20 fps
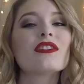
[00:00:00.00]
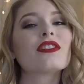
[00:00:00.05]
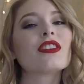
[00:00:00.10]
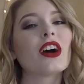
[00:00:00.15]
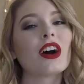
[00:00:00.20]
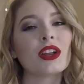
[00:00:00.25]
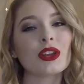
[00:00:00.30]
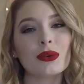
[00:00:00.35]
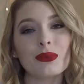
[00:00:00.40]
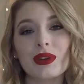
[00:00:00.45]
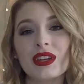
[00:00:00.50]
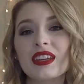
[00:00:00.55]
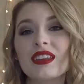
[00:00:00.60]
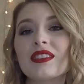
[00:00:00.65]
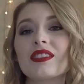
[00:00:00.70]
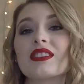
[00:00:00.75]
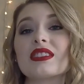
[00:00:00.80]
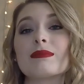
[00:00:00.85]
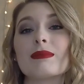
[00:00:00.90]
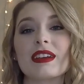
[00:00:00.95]
For Halloween,
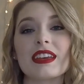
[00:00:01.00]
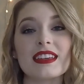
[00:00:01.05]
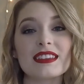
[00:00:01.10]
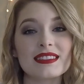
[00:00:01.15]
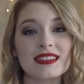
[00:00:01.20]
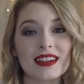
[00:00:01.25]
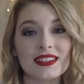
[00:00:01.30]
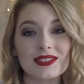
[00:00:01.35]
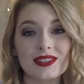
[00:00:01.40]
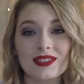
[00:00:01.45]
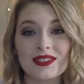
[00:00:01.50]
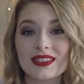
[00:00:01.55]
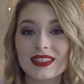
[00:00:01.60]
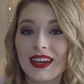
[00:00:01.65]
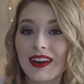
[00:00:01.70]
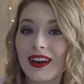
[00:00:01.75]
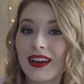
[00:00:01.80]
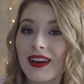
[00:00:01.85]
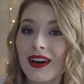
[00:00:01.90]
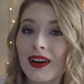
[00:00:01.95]
there's Mickey's Not So
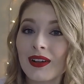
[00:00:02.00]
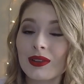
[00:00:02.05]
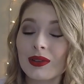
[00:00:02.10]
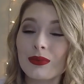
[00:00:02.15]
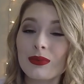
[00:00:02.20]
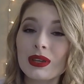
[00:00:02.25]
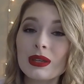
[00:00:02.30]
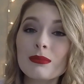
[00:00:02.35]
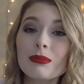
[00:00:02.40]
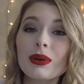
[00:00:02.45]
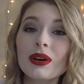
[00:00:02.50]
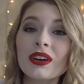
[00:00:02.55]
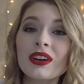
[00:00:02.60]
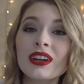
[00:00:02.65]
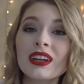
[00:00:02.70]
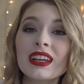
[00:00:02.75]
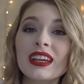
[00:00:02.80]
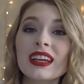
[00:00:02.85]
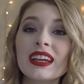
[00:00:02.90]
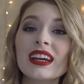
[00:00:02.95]
Scary Halloween
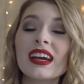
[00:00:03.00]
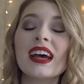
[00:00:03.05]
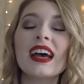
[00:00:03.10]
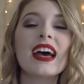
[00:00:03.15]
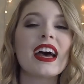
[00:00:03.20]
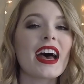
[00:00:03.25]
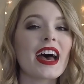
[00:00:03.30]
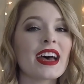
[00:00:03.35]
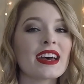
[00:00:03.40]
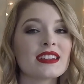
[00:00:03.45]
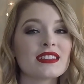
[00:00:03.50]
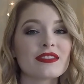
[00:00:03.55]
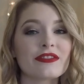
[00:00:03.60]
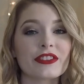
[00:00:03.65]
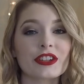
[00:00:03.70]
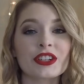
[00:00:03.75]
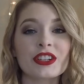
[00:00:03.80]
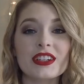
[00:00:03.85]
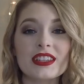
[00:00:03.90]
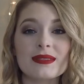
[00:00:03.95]
Party, and
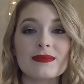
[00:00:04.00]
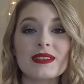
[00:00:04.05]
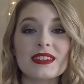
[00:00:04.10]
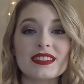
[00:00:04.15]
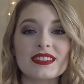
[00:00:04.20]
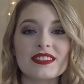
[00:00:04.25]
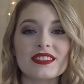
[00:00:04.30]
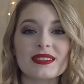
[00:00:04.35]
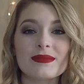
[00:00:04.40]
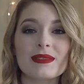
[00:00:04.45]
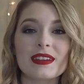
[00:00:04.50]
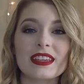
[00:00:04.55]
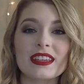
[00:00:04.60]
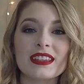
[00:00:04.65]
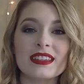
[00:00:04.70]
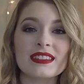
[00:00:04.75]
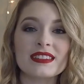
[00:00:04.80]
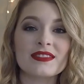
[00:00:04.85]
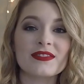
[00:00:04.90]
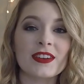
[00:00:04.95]
for Christmas, there's
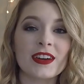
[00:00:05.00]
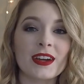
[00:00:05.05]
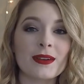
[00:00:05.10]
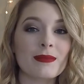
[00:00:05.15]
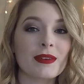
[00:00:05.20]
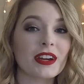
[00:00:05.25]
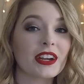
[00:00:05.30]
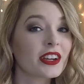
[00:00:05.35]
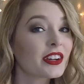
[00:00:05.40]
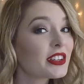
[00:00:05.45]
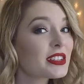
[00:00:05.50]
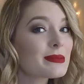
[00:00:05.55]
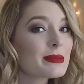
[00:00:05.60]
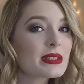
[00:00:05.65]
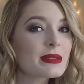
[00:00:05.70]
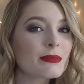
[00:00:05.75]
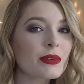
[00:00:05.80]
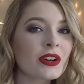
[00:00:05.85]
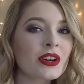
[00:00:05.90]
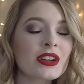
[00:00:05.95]
Mickey's Very Merry
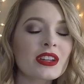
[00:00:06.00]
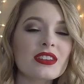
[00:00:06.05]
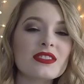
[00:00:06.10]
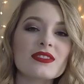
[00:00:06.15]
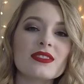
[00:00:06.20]
Christmas Party.